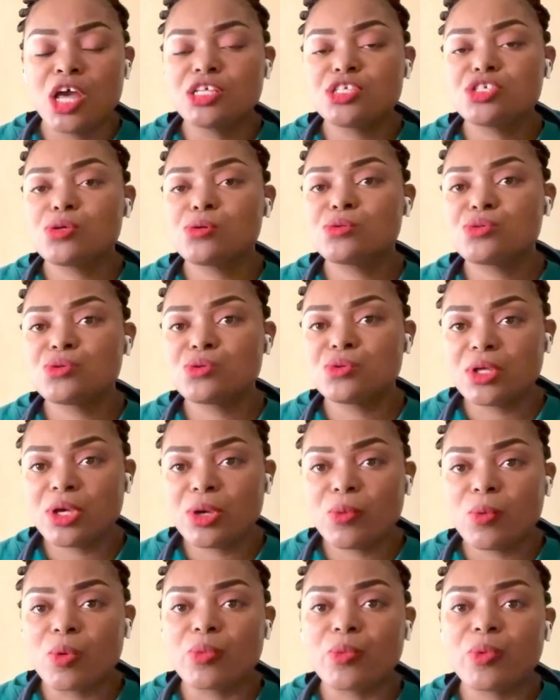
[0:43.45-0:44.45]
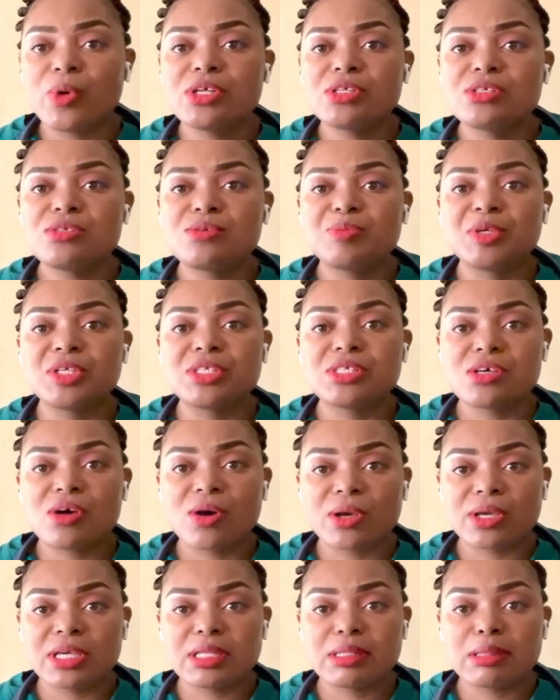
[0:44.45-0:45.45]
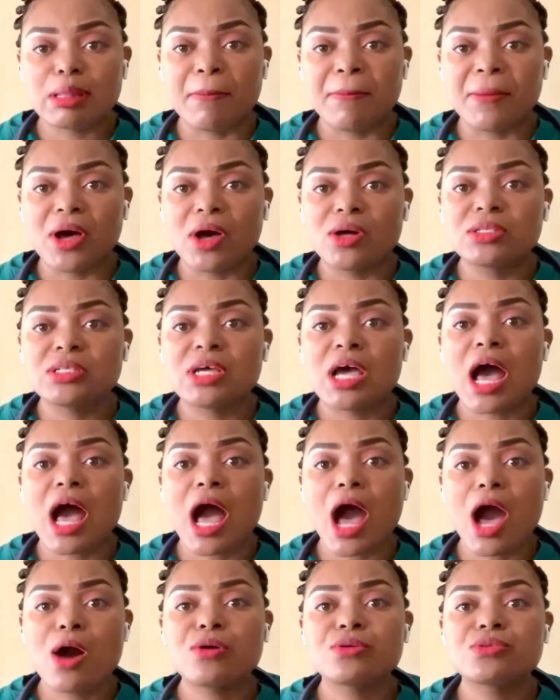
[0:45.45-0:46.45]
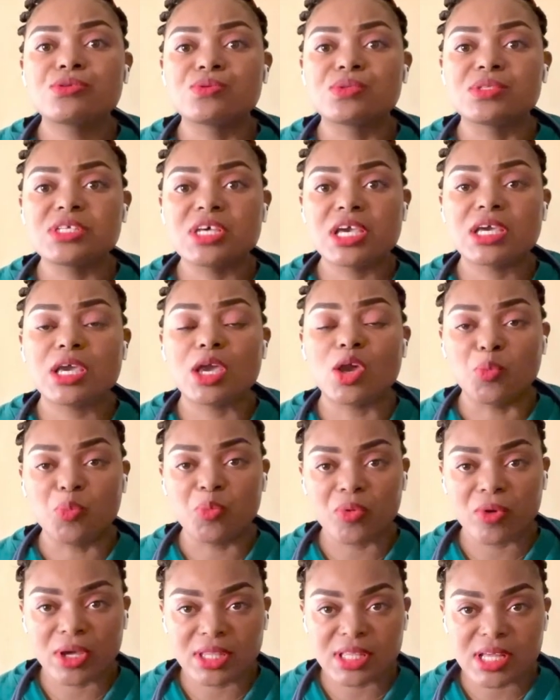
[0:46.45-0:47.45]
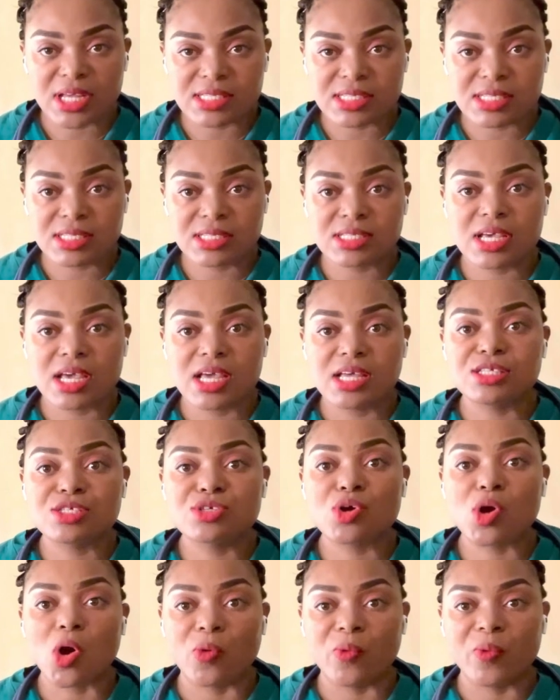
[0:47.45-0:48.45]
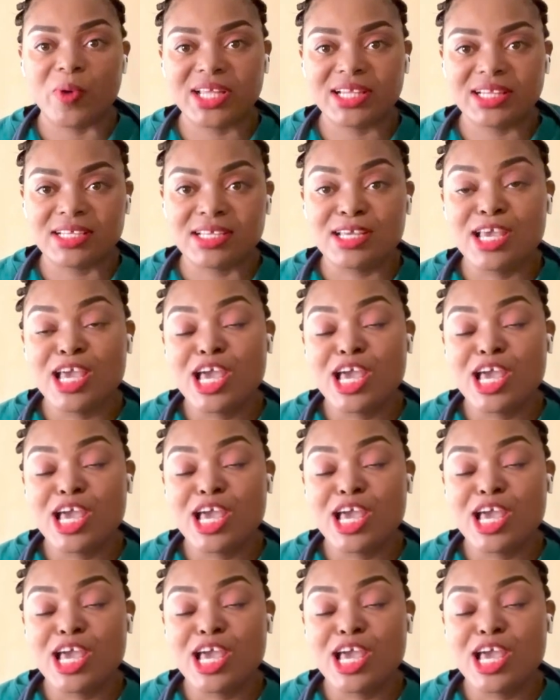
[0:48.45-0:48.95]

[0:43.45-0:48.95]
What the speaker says: So today we're going to be talking about how to take a pregnancy test correctly.